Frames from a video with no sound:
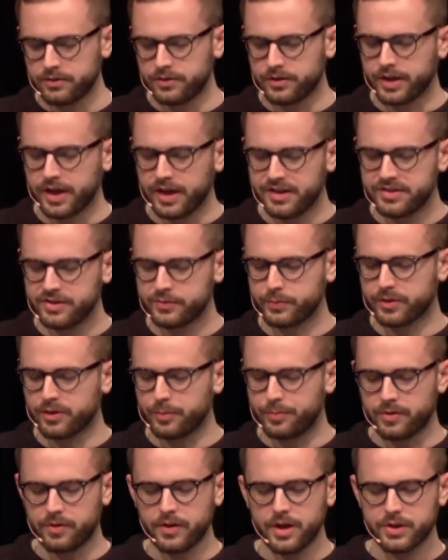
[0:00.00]
There are cases
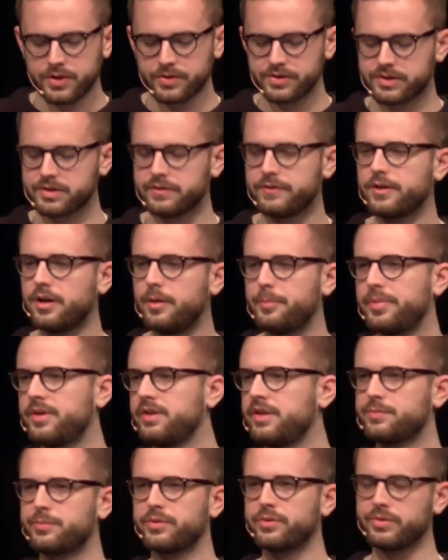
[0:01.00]
where operations of
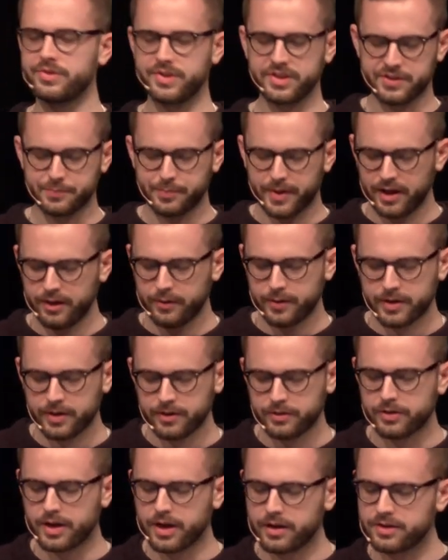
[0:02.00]
companies producing
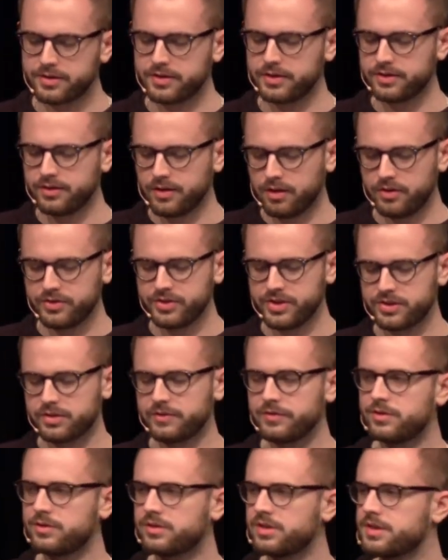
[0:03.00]
spyware or other technologies
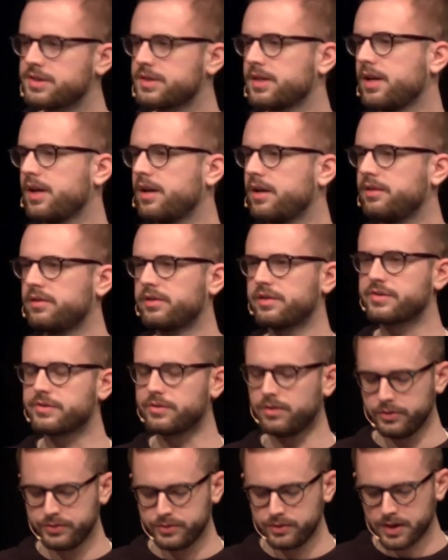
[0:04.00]
of sorts, and they are
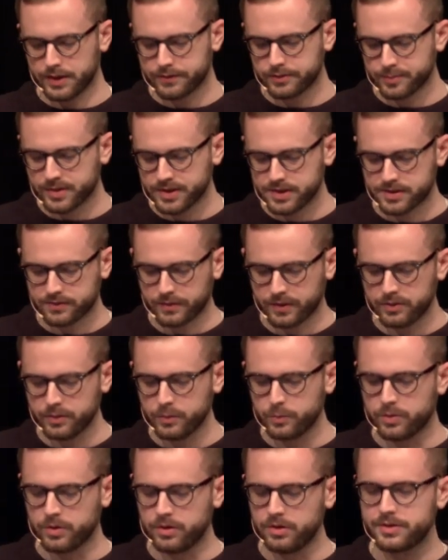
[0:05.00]
sold to governments
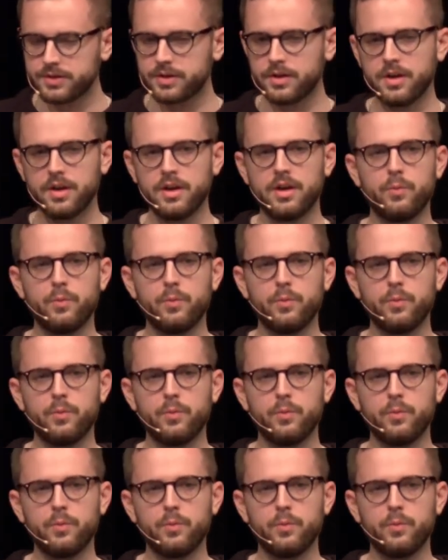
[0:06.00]
around the world,